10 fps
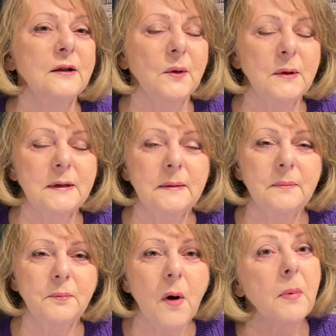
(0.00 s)
So it's
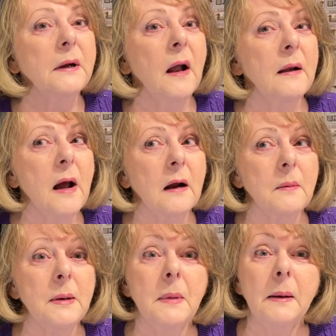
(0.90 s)
probably not going to
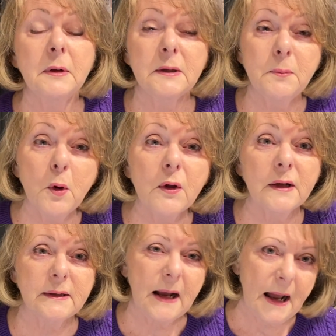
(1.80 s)
be my
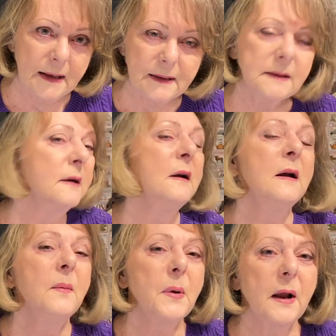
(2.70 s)
smoothest edit,
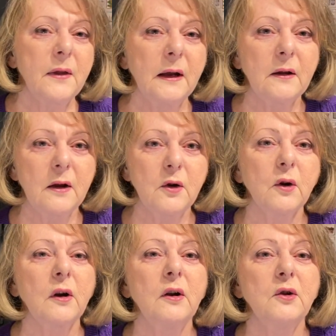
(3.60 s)
but I think that you're
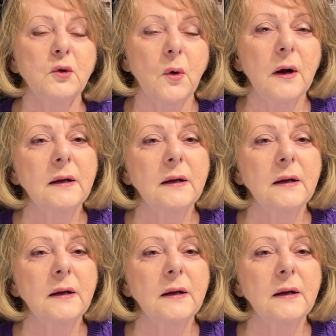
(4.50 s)
going to enjoy.